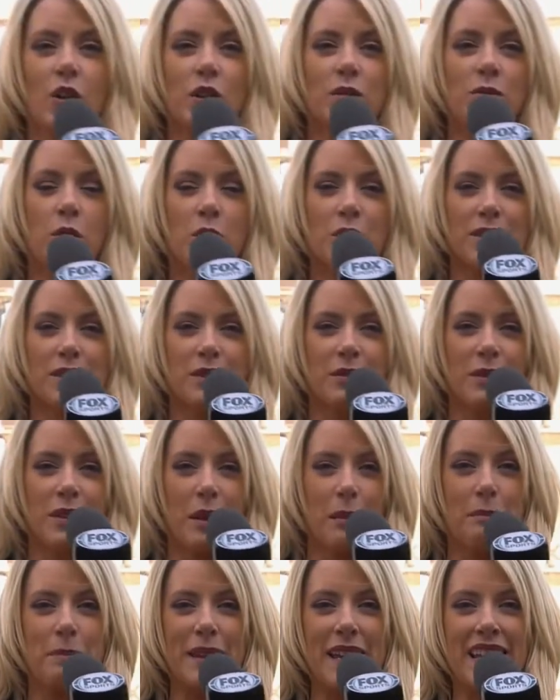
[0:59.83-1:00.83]
Logan Morrison
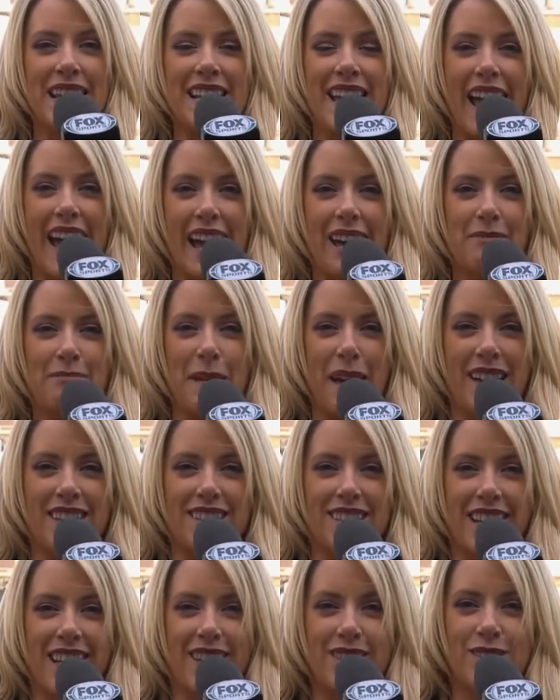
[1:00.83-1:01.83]
with a big
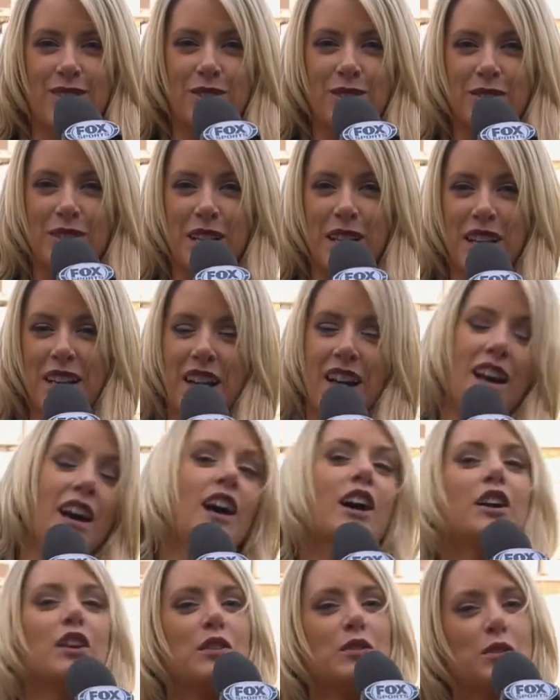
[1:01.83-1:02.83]
at-bat today. Certainly
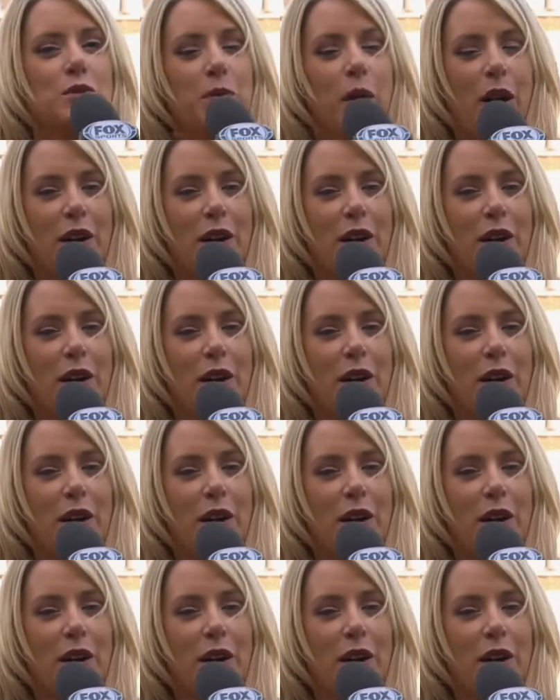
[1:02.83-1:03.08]
a huge